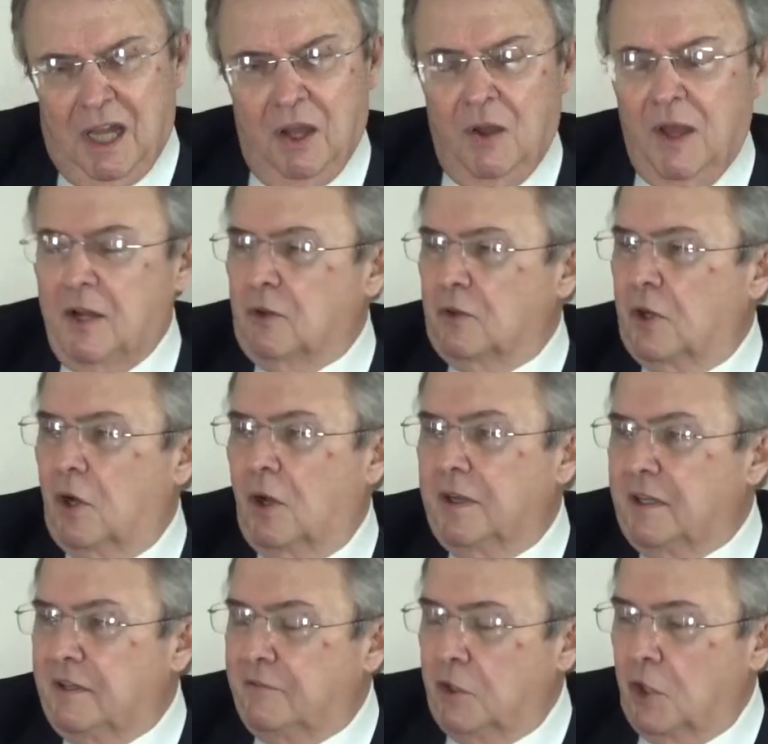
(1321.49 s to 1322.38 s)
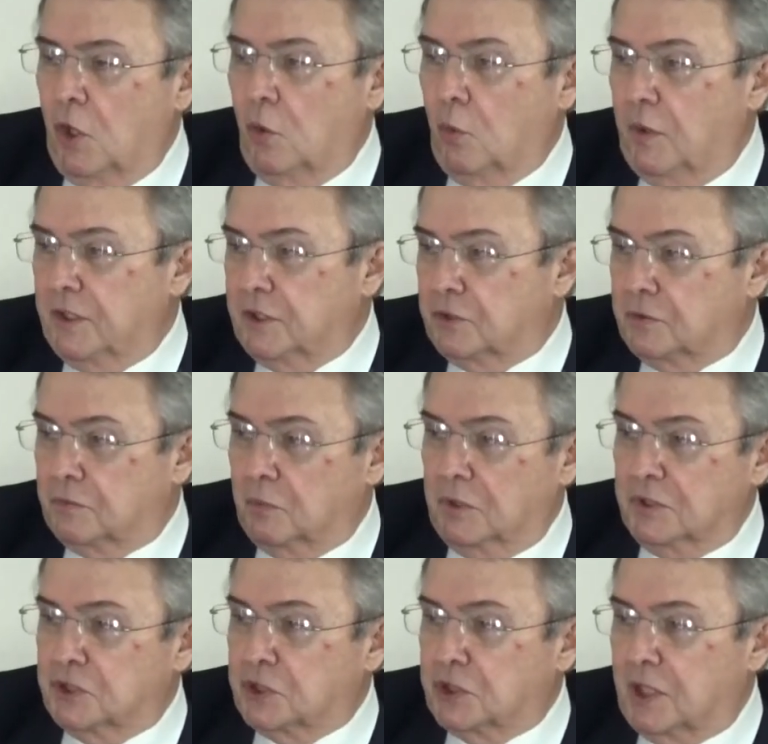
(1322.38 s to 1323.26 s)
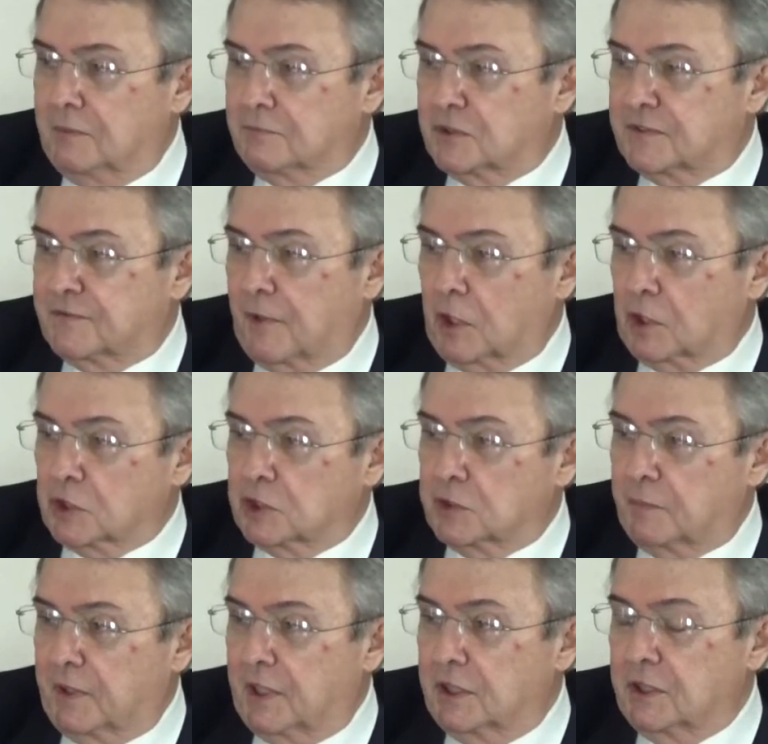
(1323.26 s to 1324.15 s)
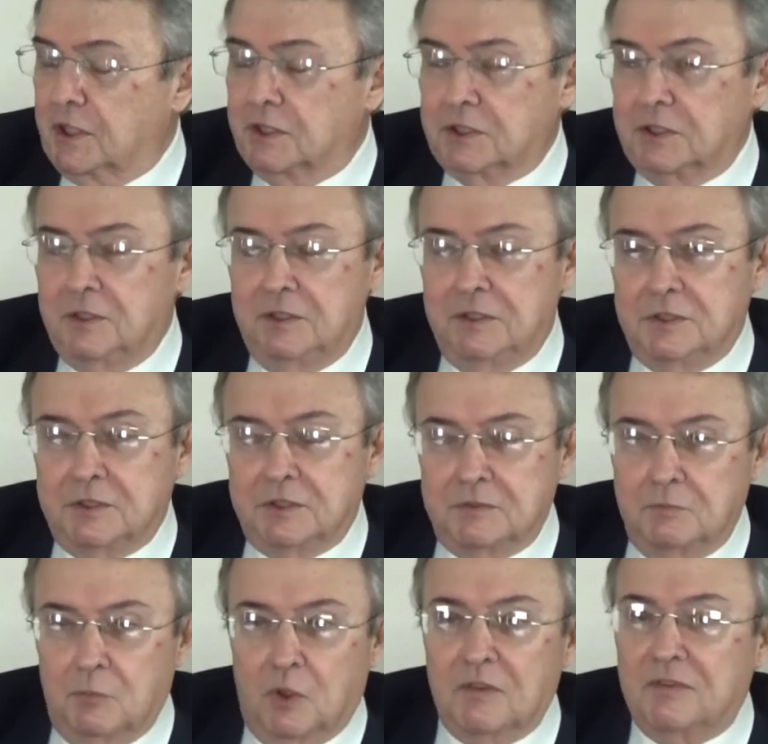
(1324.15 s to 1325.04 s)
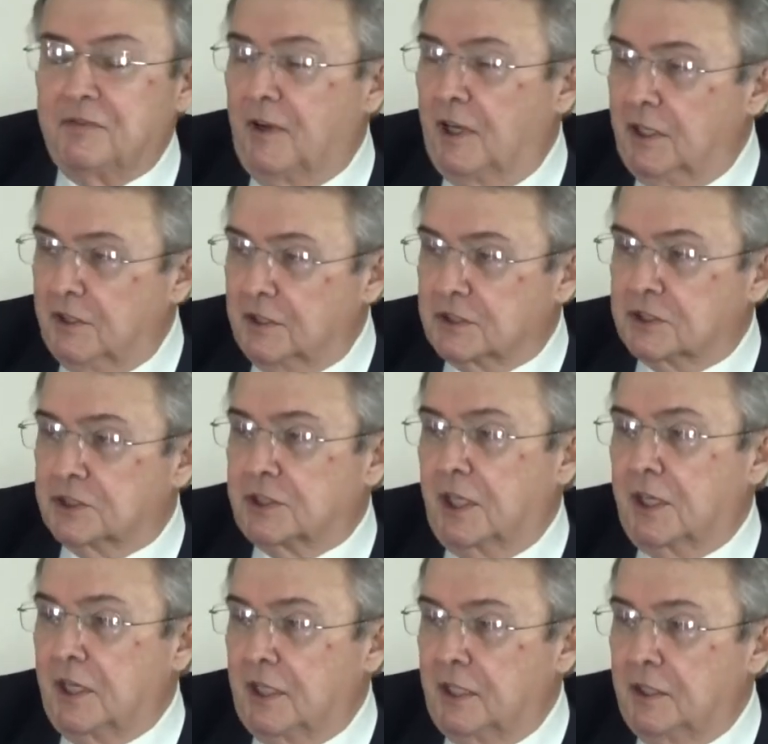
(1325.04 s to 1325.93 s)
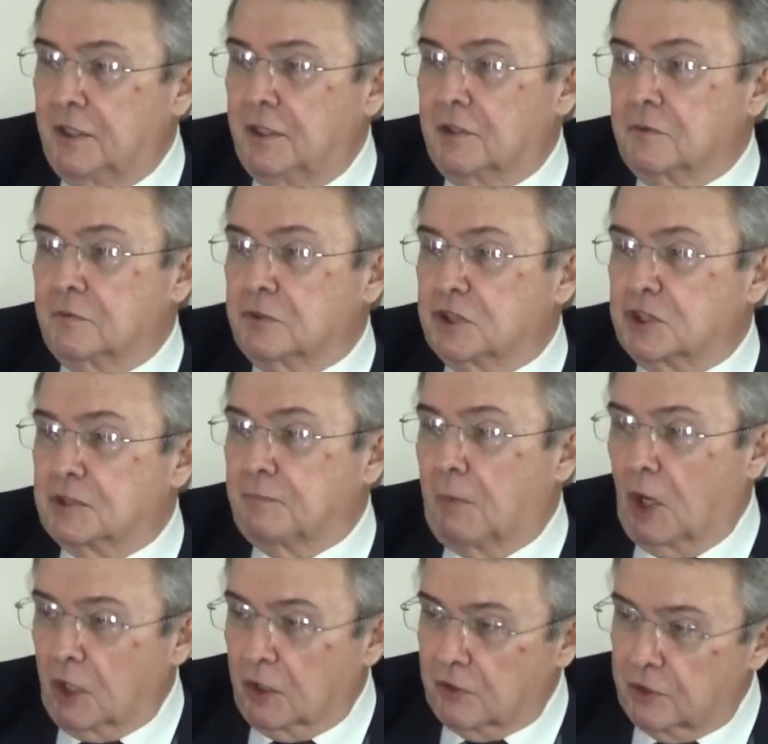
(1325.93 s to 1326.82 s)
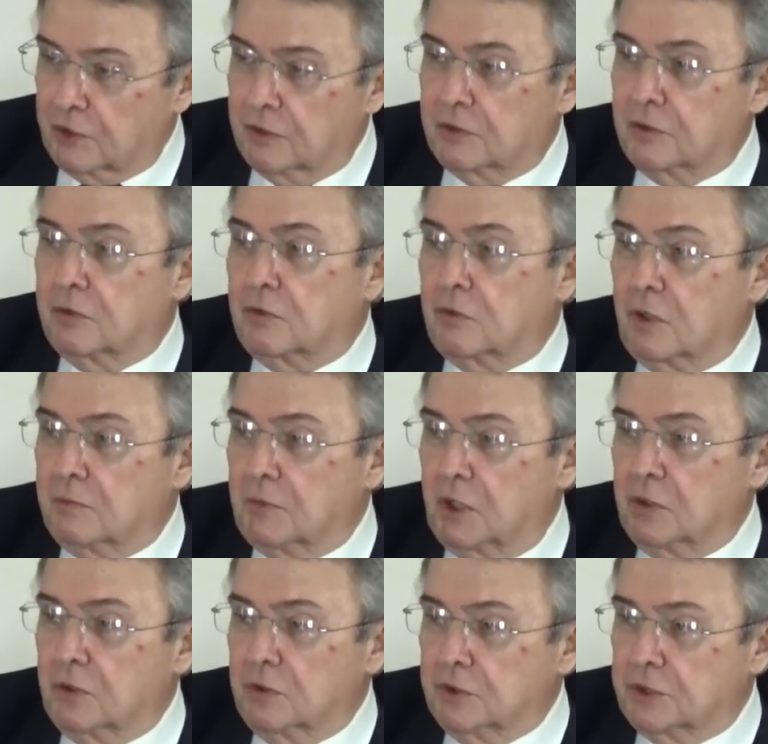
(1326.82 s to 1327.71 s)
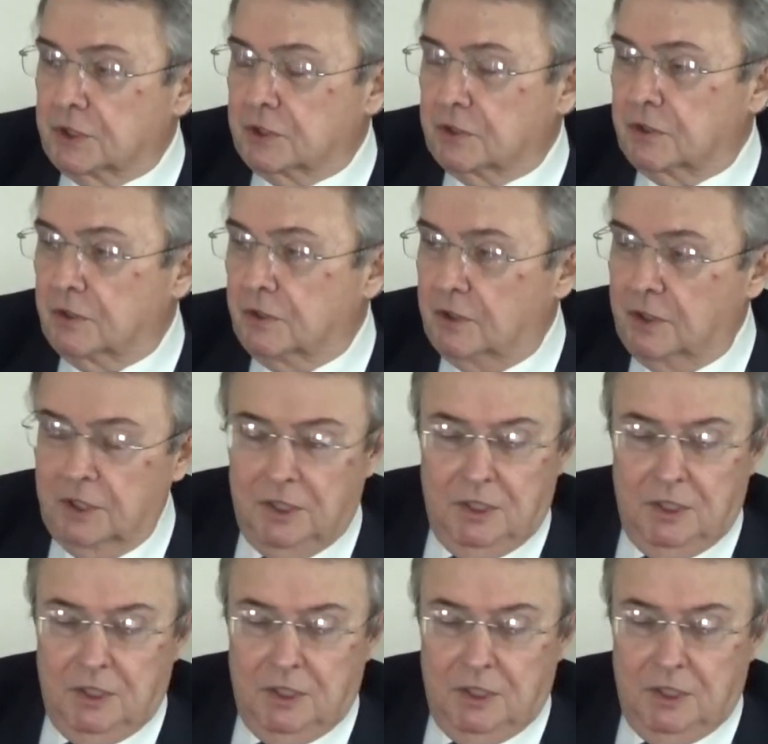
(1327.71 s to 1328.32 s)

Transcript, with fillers: Oh, I don't know. I don't even know what which comes first. Yeah, it, it, it's more fun to study you know smart criminals and.